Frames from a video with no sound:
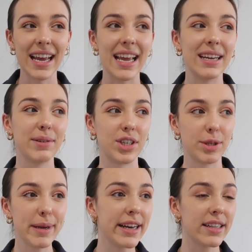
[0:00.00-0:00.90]
And it was
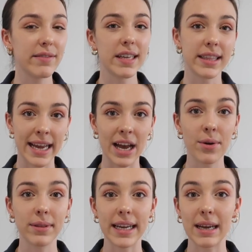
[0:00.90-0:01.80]
just because of the
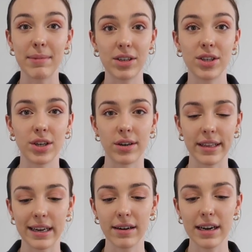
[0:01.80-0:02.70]
layout. Like I mentioned
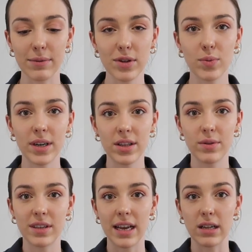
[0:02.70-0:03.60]
earlier, it was one of
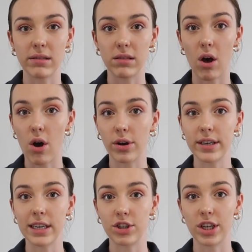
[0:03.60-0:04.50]
those like long
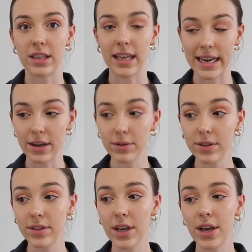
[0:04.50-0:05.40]
kitchen
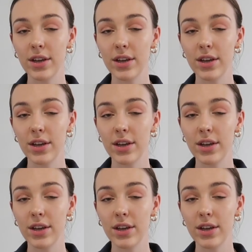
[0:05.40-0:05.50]
layouts.